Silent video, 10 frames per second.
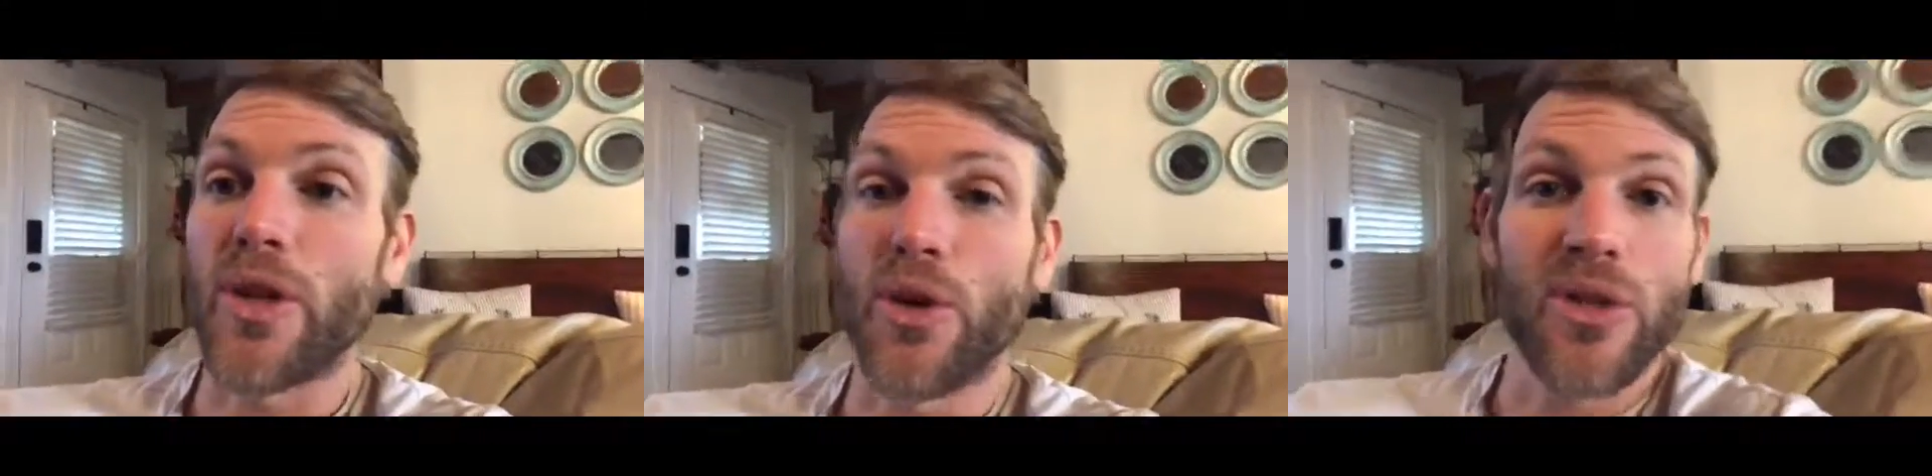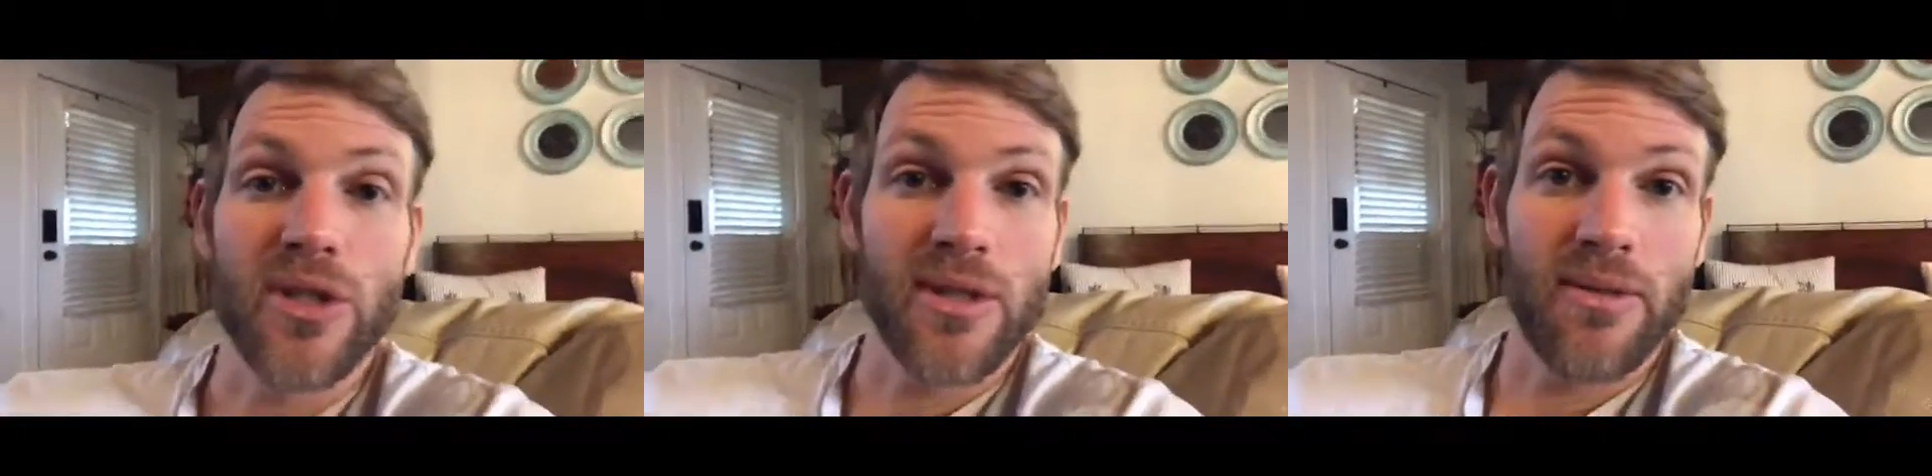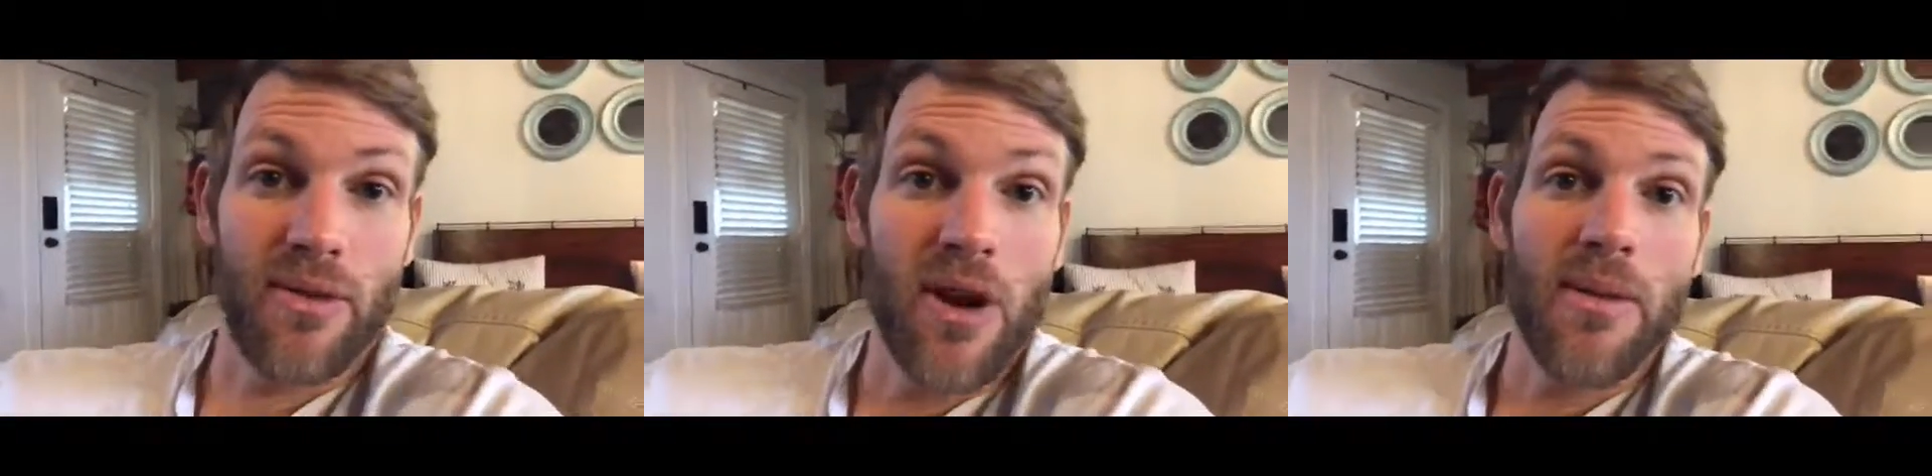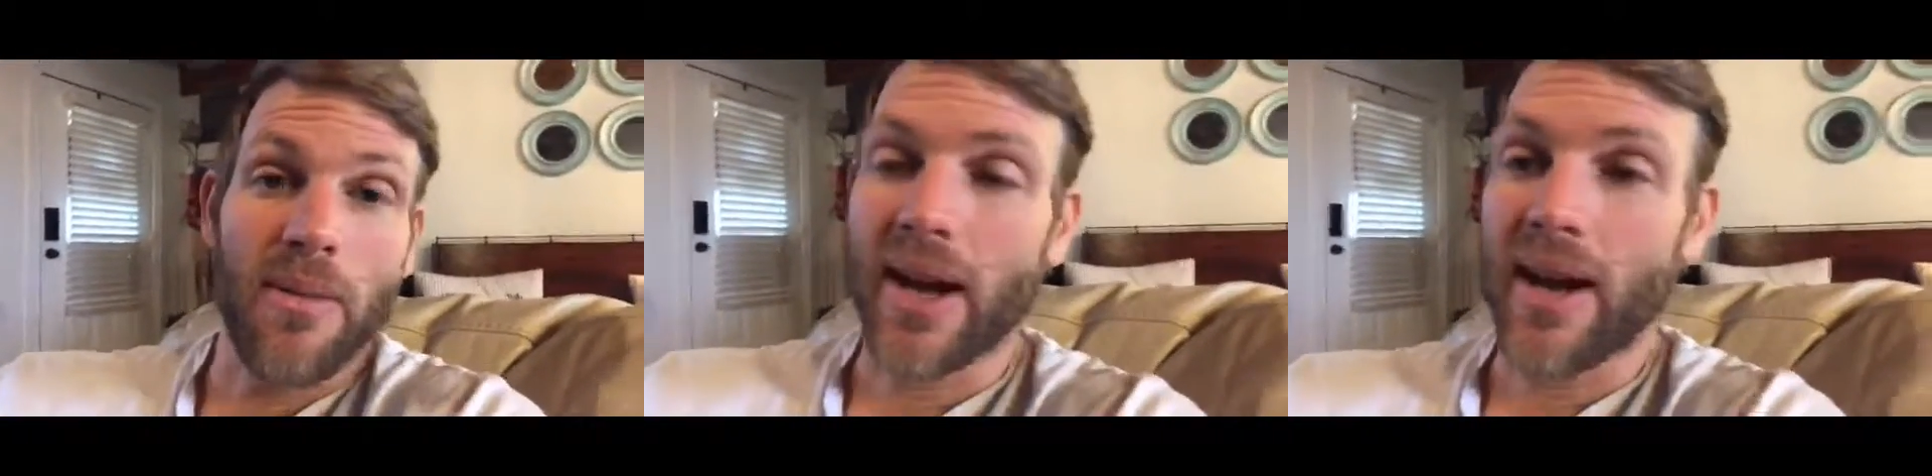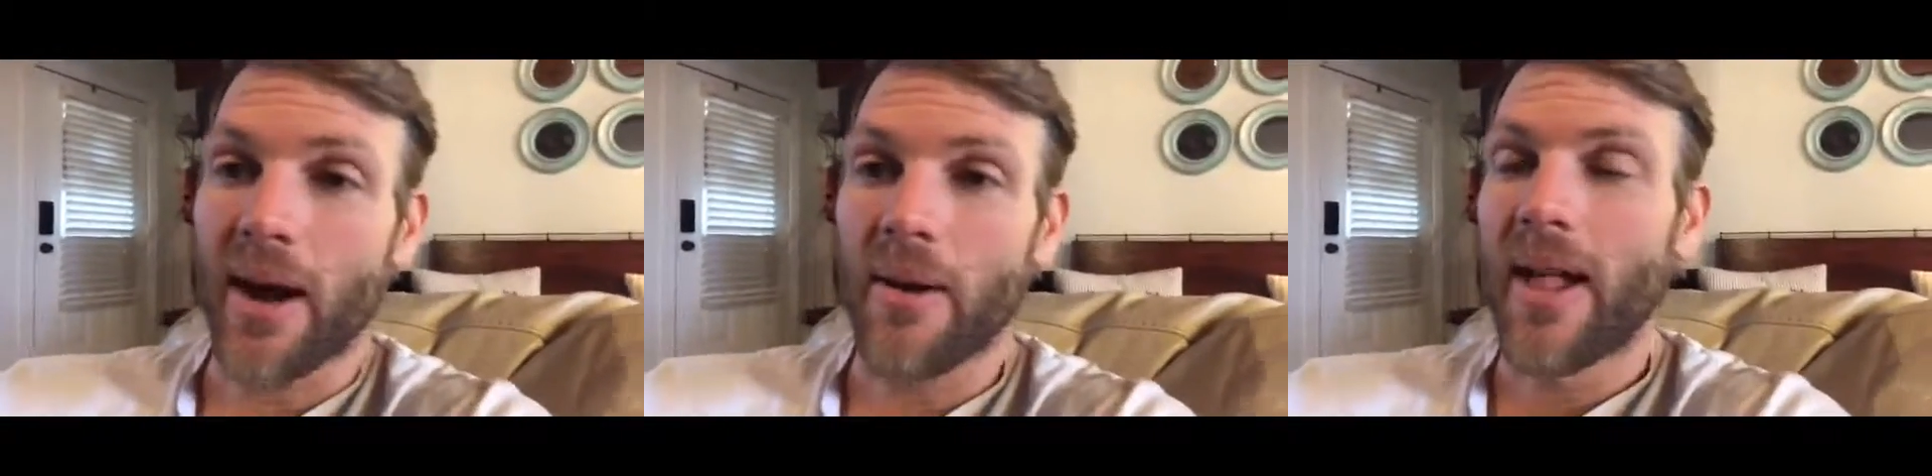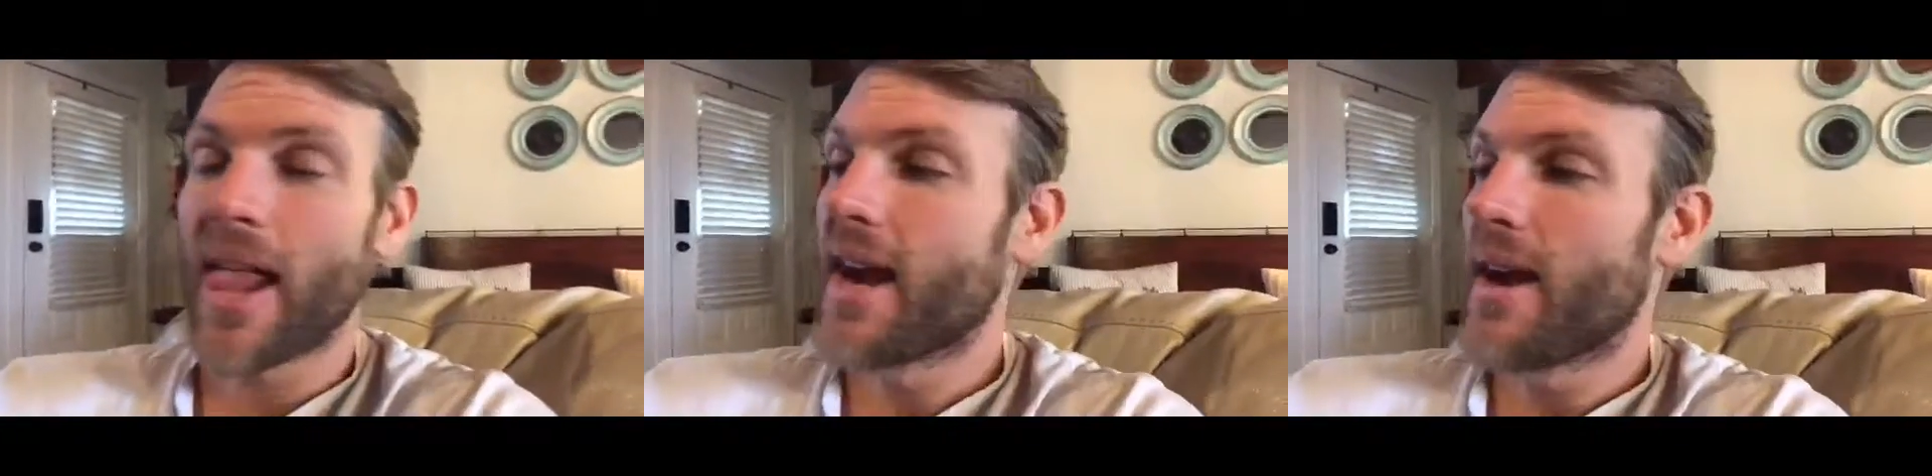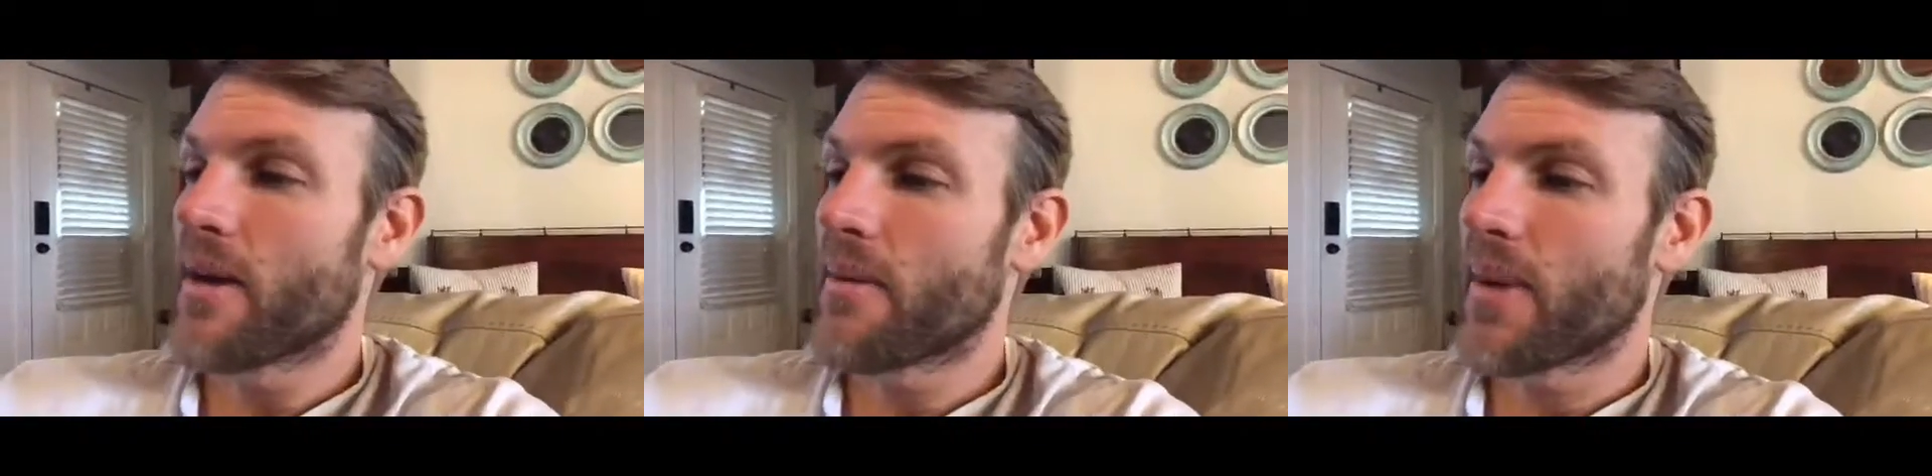Deuce is a friend of mine now,
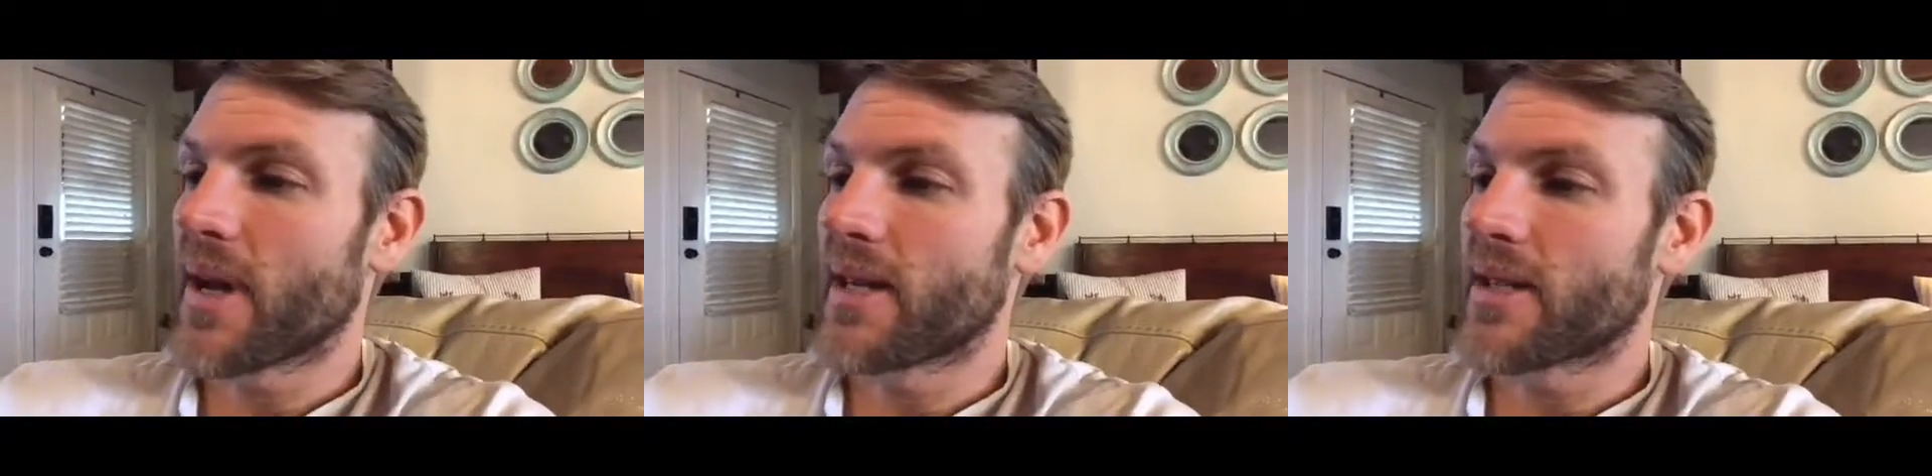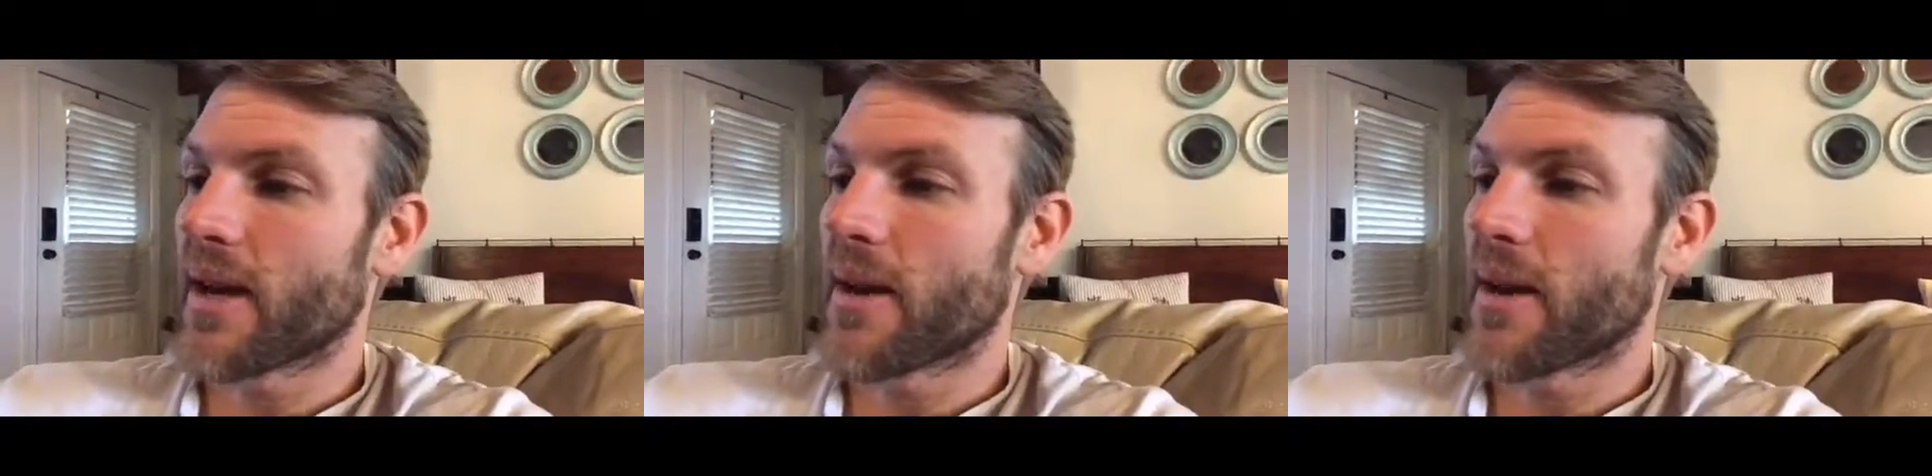but